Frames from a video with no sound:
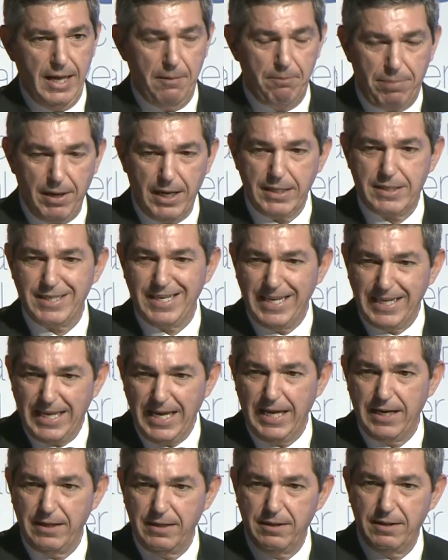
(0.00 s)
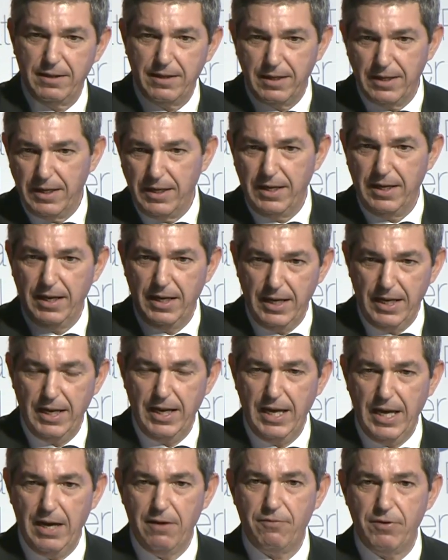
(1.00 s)
But again,
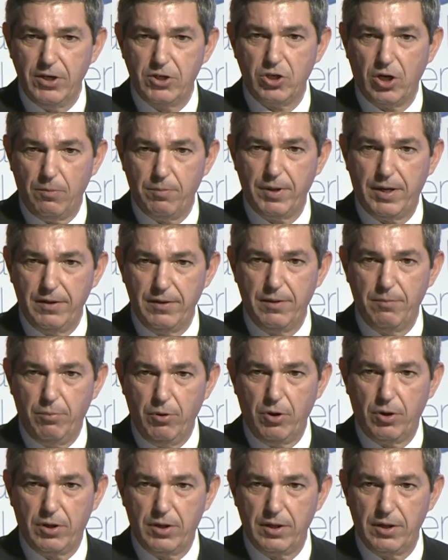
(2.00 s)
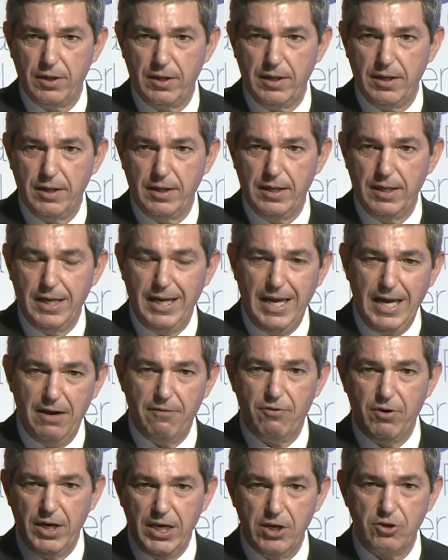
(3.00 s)
every topic in the book,
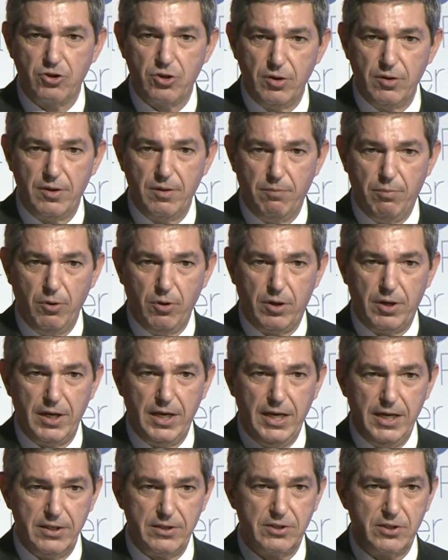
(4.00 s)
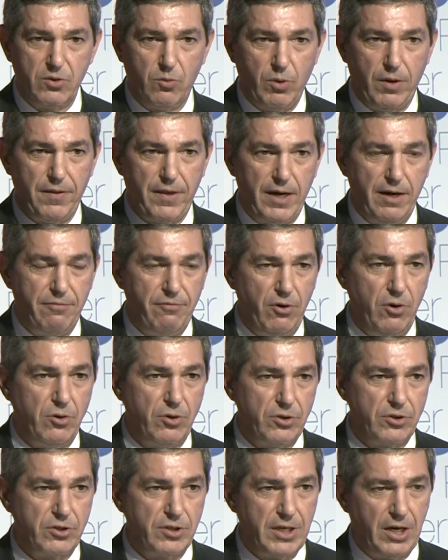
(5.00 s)
every issue in the book is one that I
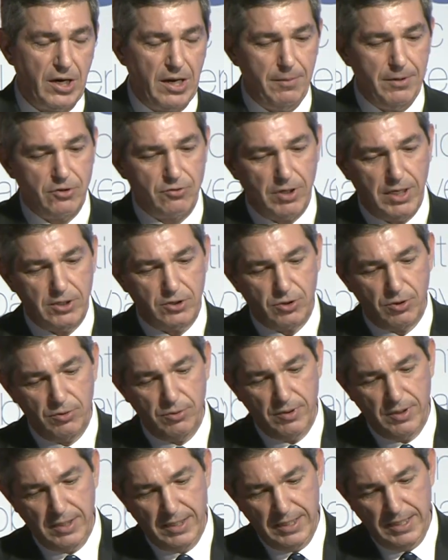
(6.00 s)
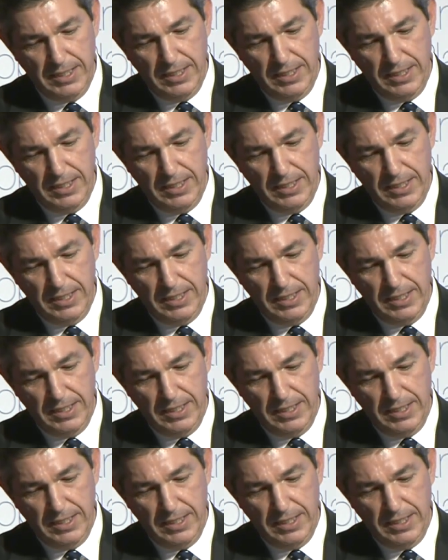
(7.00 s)
focus. Now let me try to